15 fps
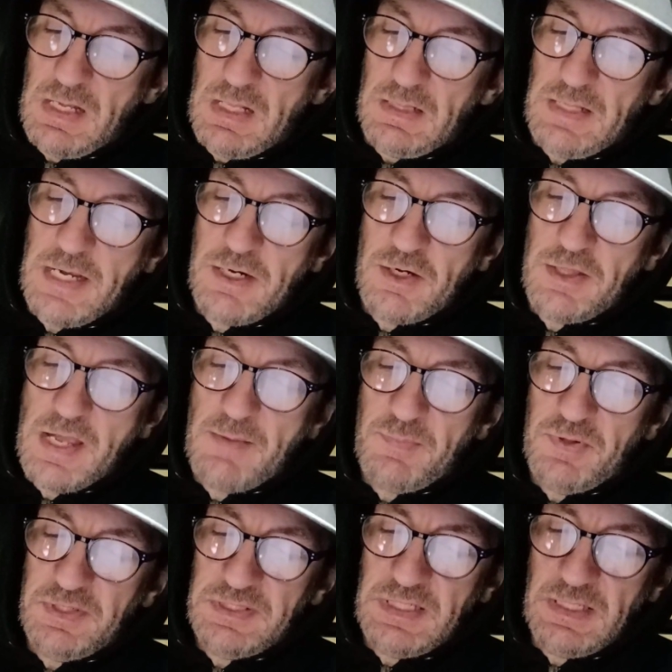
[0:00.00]
Later, that
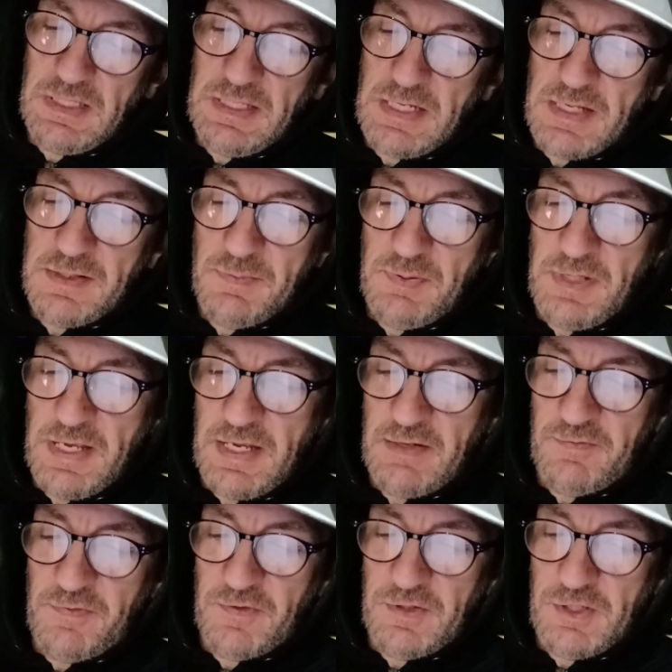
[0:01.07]
put Tilly on the plane
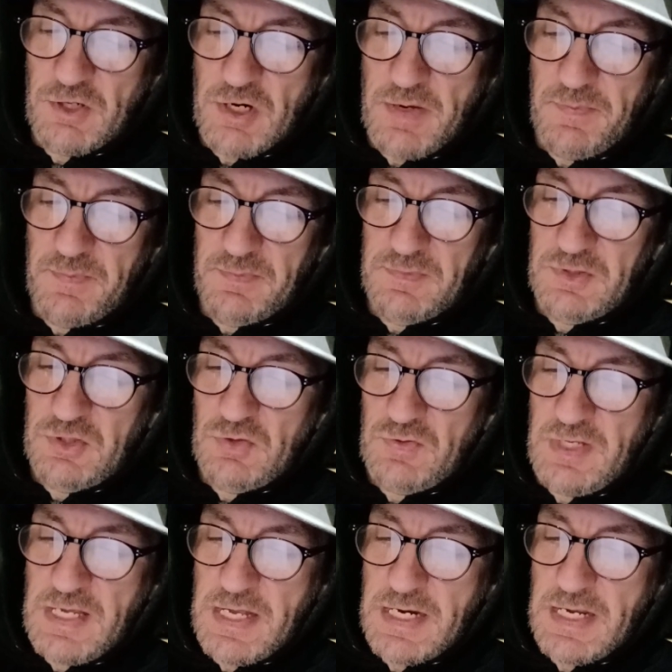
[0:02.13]
for Europe.
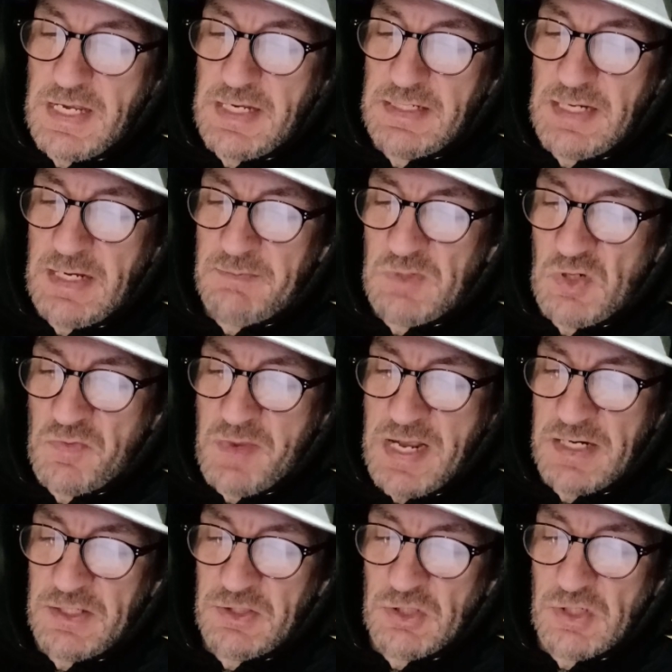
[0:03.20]
Julieta had named her
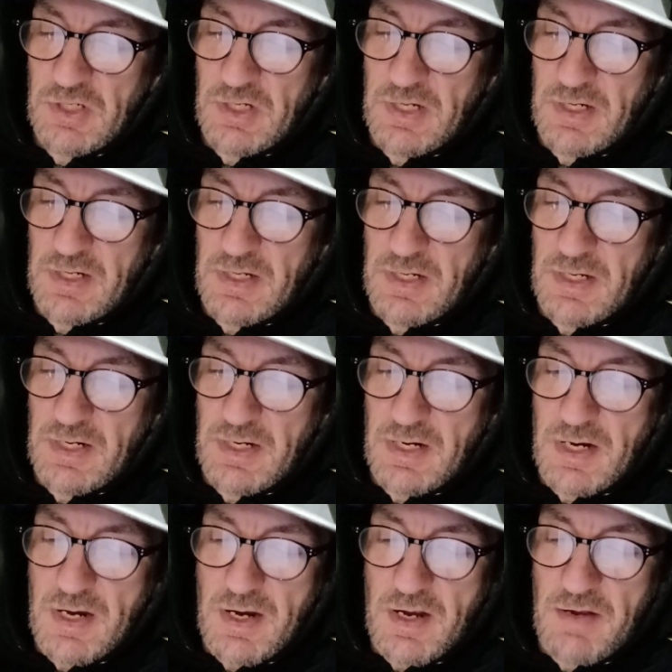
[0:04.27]
manager
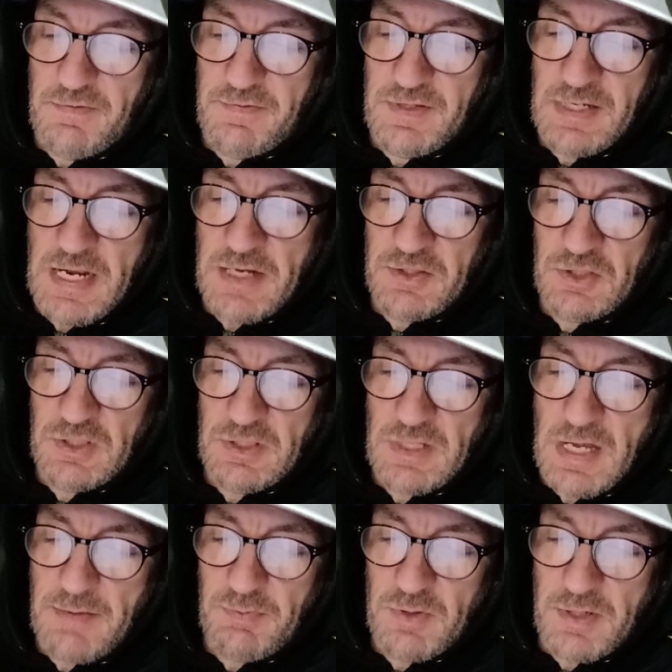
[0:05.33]
of the National
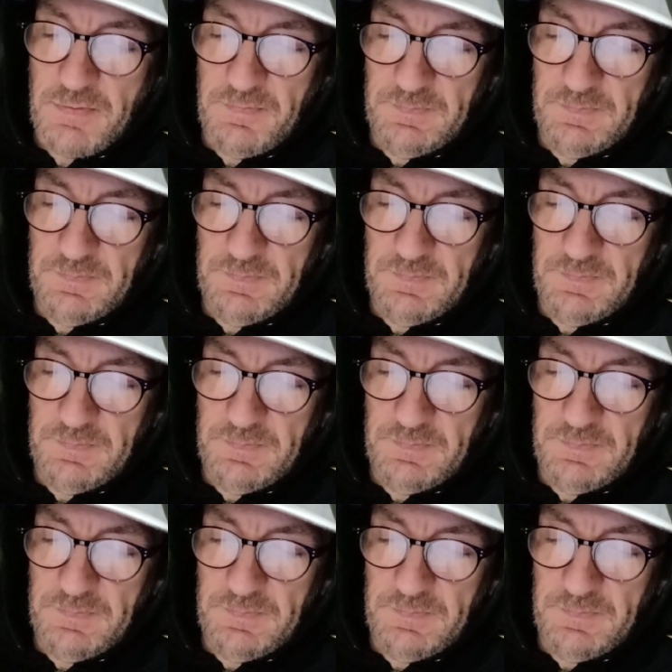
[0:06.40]
Opera.